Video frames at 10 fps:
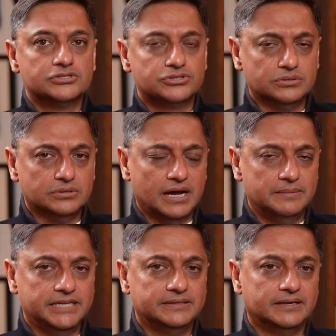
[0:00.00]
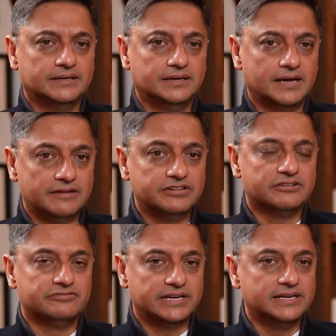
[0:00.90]
so i mean having
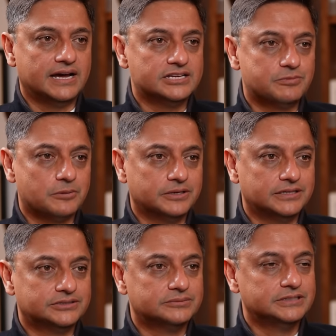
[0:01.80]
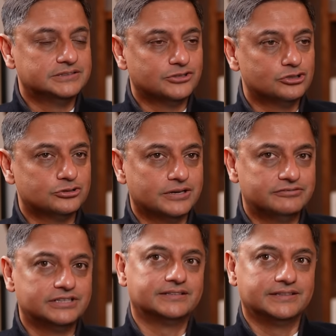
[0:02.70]
a very large population means also
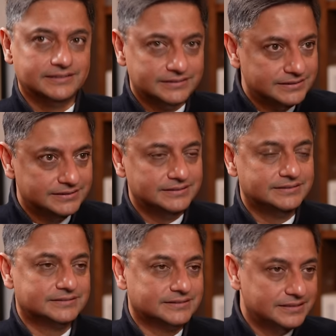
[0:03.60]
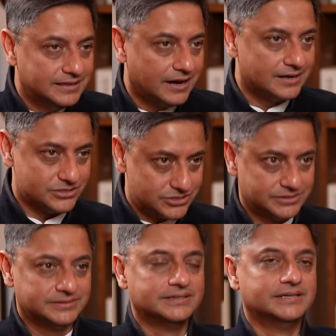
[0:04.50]
everything is
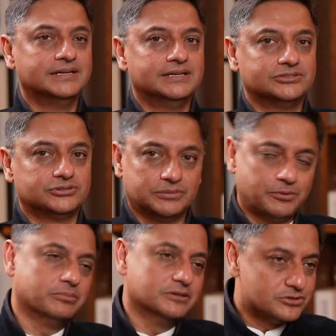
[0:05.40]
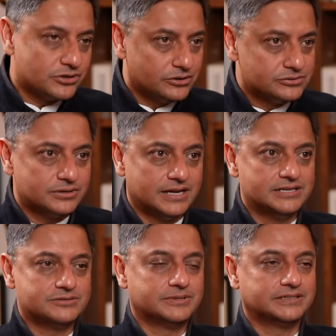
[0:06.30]
large. So the problems are also
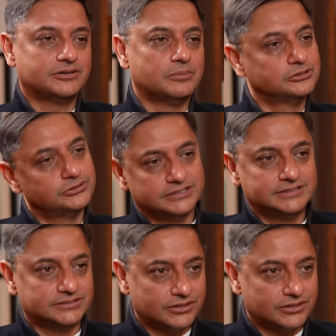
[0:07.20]
large, but the opportunities